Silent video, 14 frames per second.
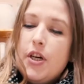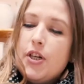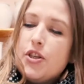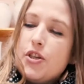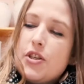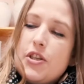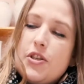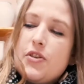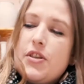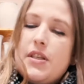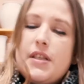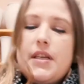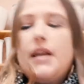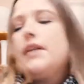just to
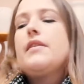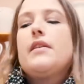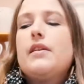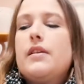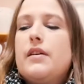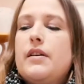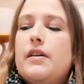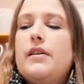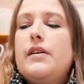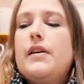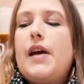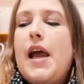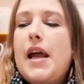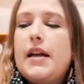stick the
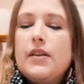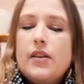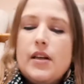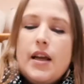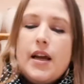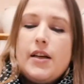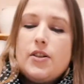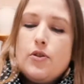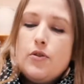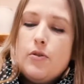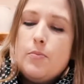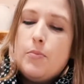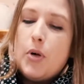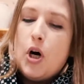head and the neck to the
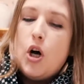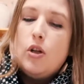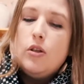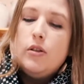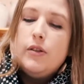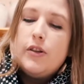bowl.